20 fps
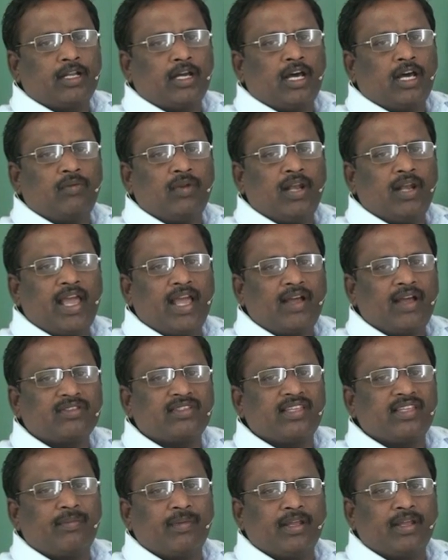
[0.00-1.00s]
orbital will
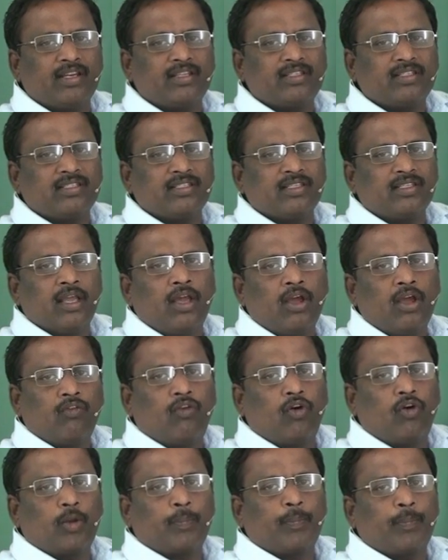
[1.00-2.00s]
have same energy.
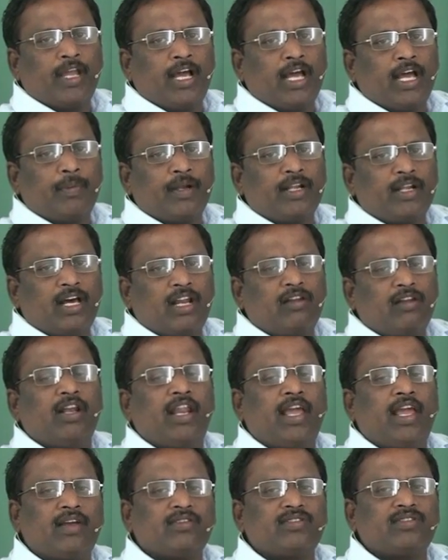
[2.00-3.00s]
4p orbital
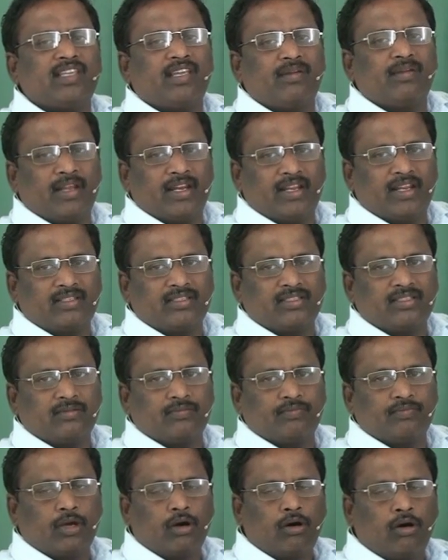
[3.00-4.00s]
will have same energy.
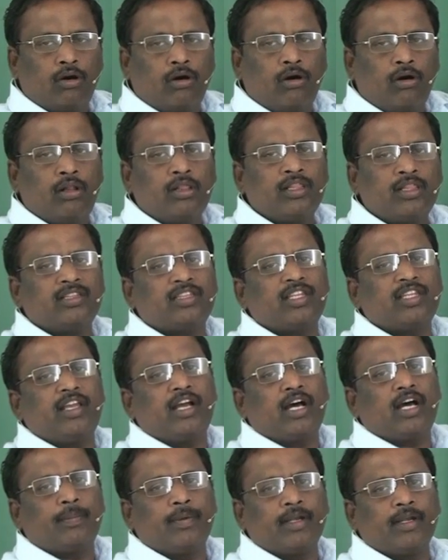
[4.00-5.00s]
All the
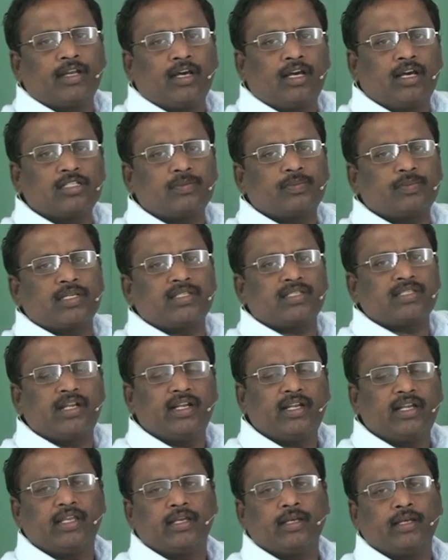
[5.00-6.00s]
3 orbitals
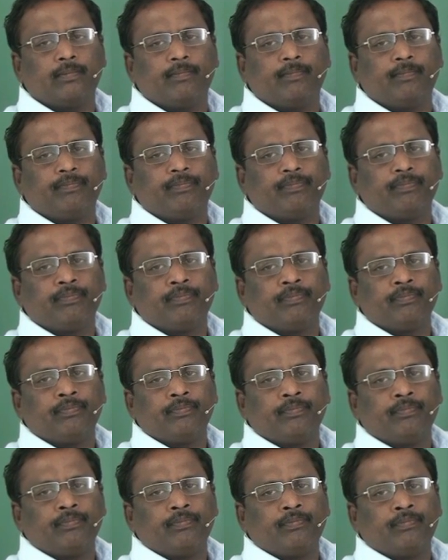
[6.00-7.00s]
present in
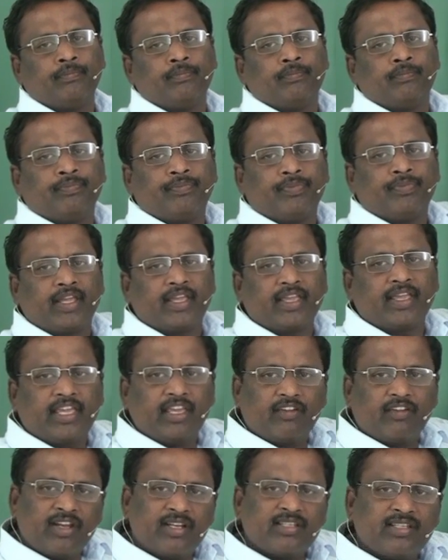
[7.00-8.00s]
the
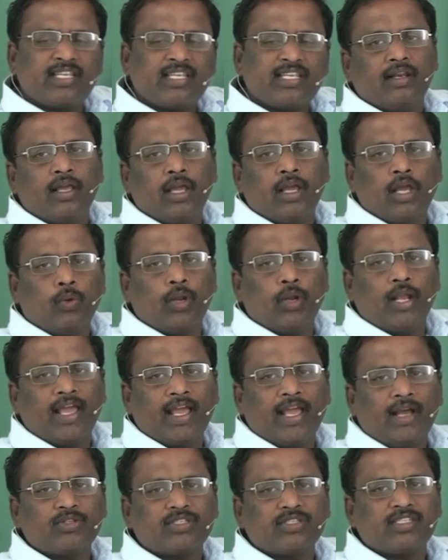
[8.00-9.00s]
given cell
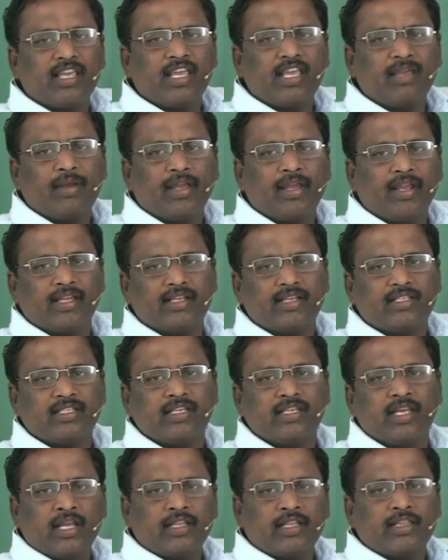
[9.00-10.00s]
will have same
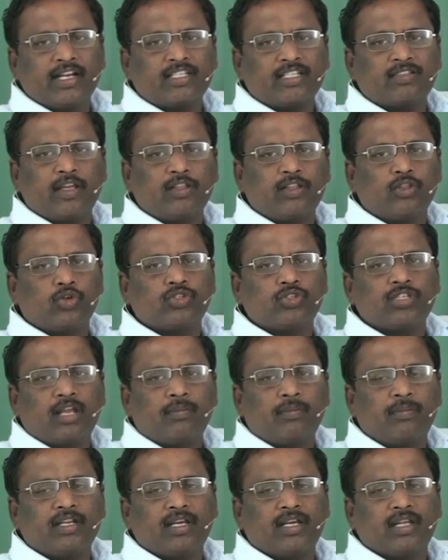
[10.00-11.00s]
energy. That's why those
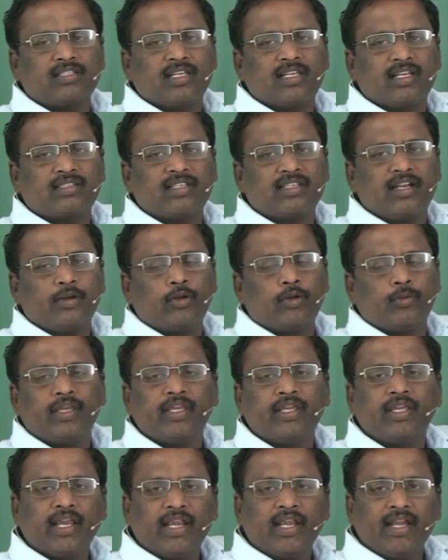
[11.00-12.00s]
orbitals are said to
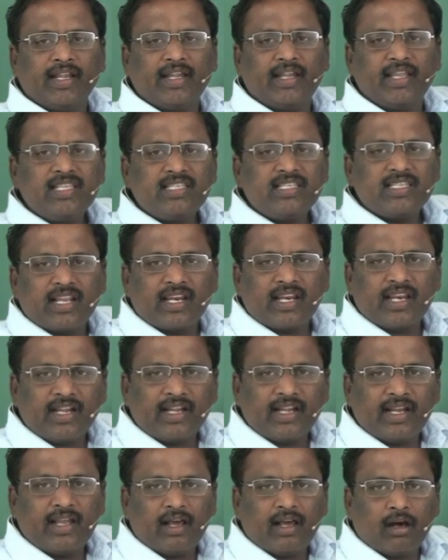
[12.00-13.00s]
be
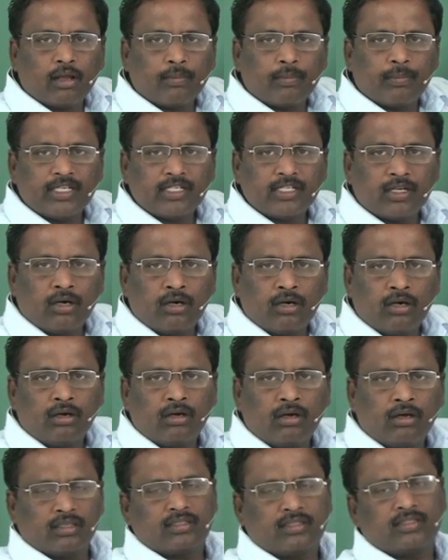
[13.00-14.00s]
degenerated
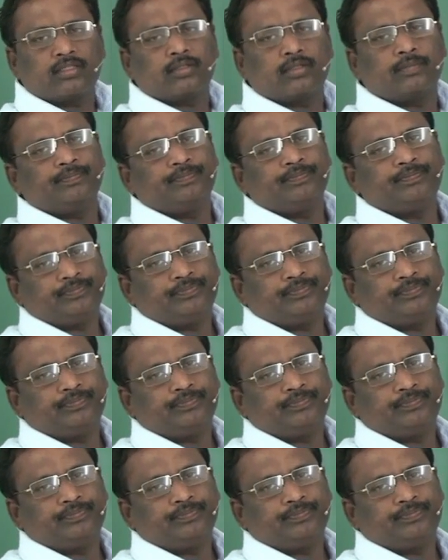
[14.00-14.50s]
orbitals.